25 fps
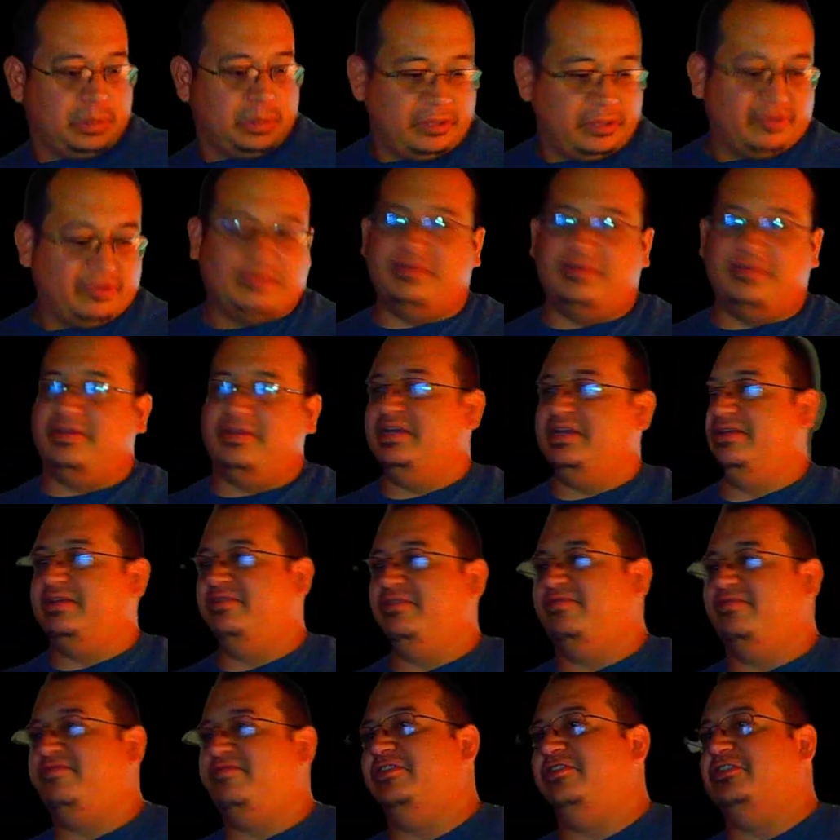Go ahead
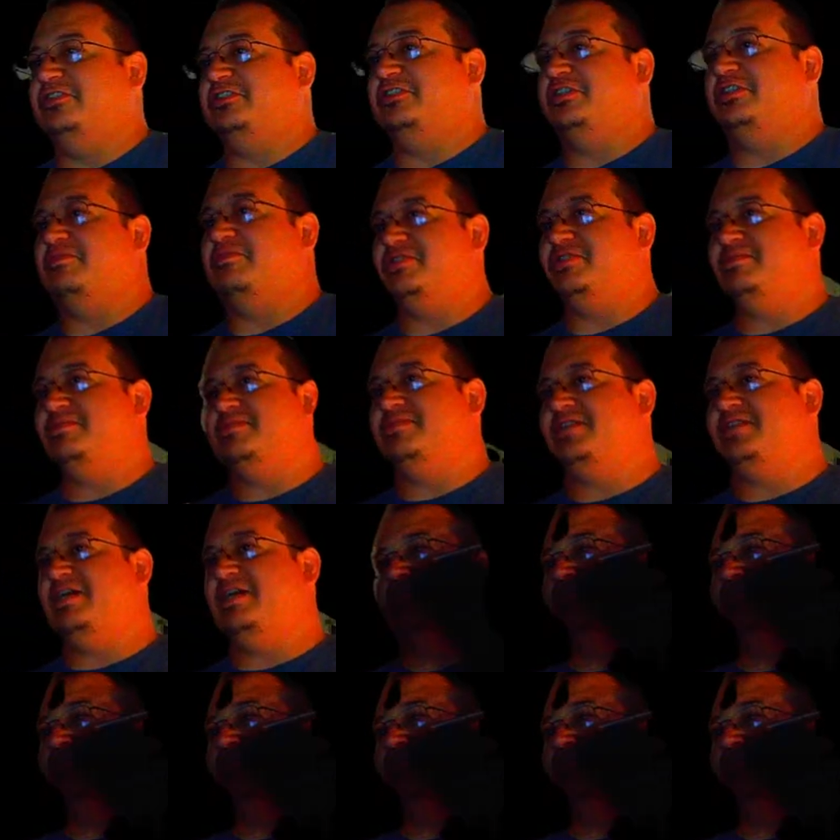and finish up with some Time